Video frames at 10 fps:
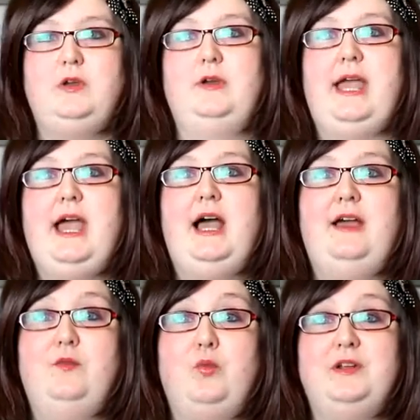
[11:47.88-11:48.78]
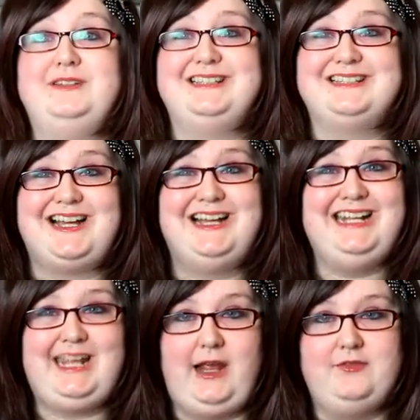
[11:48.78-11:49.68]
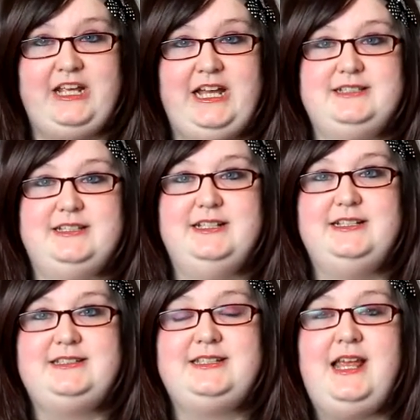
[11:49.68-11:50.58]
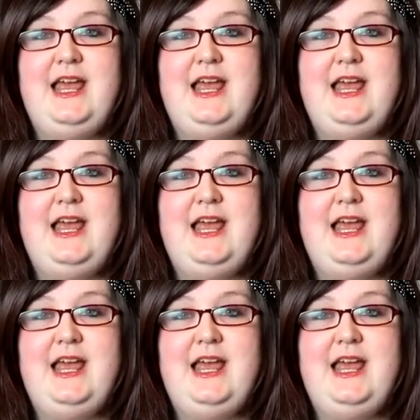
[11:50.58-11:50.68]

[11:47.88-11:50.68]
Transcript: Okay, I have one tiny caveat to this,